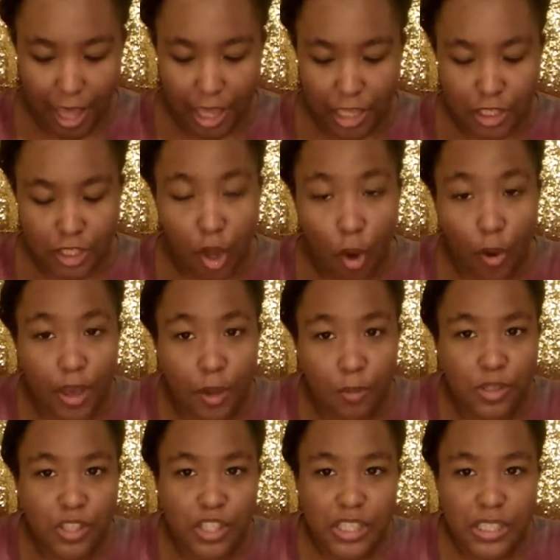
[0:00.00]
So it
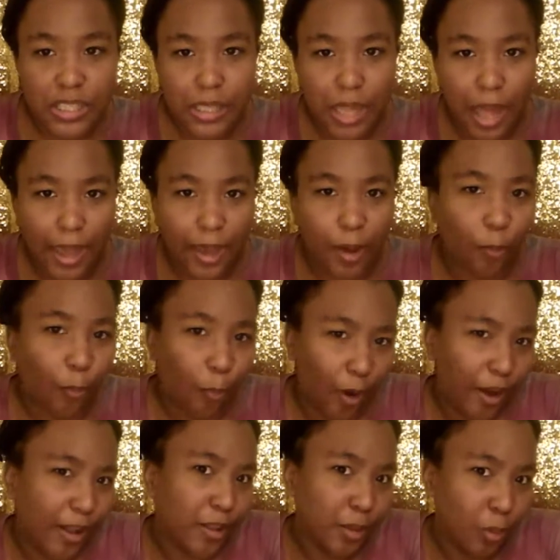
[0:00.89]
was just like,
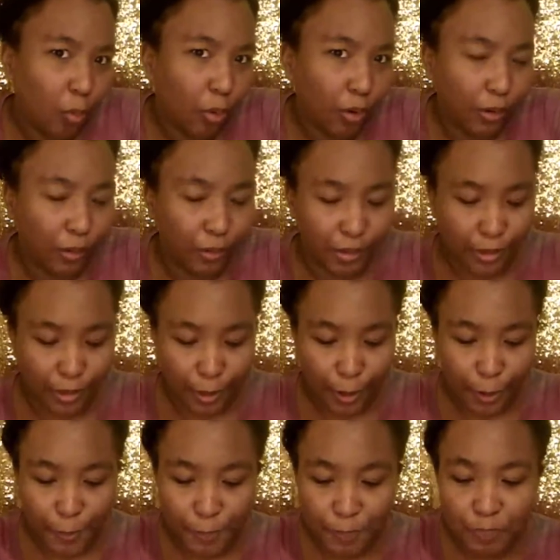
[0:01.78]
what in the world, you
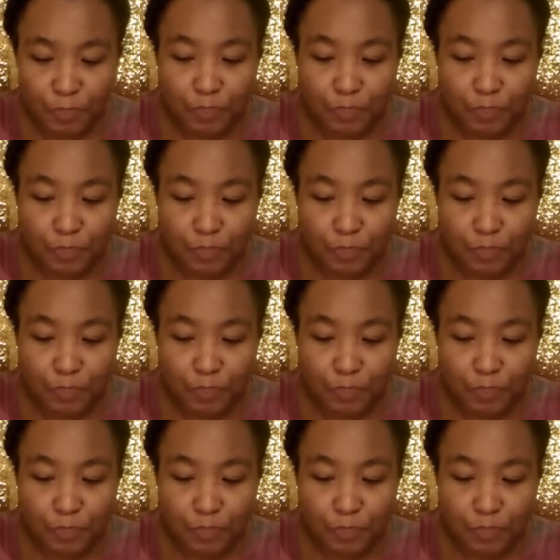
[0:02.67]
know?